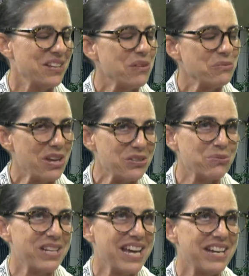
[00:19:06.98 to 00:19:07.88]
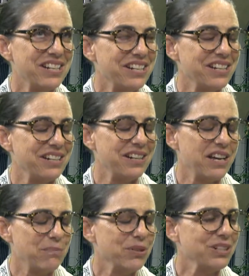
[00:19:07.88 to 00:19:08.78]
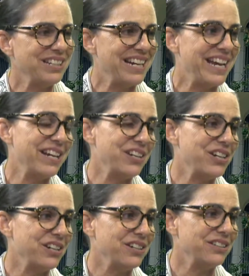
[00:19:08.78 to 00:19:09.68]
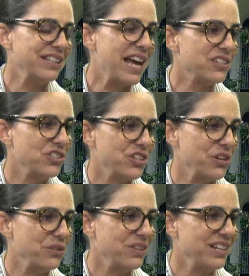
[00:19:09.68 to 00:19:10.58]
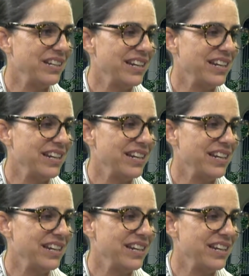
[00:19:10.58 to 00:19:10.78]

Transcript: As we had on our, Pearl and I had in our last show,